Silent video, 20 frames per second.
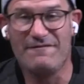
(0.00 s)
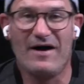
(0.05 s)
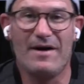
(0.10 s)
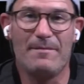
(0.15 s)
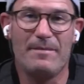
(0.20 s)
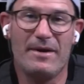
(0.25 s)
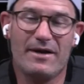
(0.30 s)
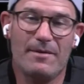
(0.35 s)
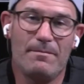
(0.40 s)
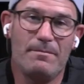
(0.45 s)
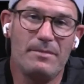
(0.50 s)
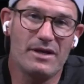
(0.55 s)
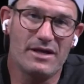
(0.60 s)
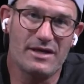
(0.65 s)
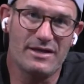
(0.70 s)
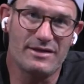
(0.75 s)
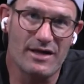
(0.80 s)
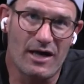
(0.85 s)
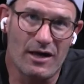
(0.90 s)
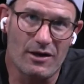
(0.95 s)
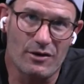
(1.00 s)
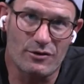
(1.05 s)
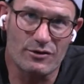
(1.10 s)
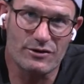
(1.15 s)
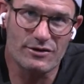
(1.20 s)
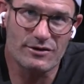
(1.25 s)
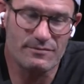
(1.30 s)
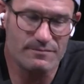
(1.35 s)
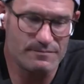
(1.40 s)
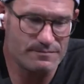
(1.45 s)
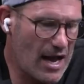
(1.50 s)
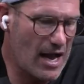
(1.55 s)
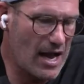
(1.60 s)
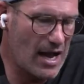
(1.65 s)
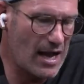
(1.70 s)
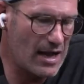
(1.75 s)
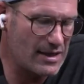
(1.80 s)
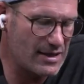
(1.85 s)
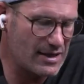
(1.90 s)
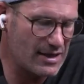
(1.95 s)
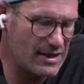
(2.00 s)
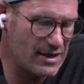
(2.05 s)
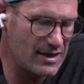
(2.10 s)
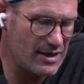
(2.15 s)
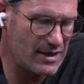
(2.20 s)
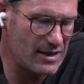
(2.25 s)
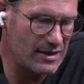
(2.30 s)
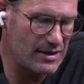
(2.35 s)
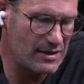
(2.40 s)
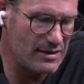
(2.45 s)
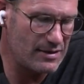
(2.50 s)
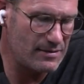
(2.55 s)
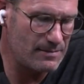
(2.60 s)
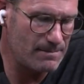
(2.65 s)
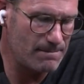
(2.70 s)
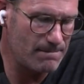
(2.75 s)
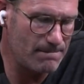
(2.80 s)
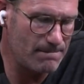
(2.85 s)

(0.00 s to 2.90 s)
I make $1 million, I can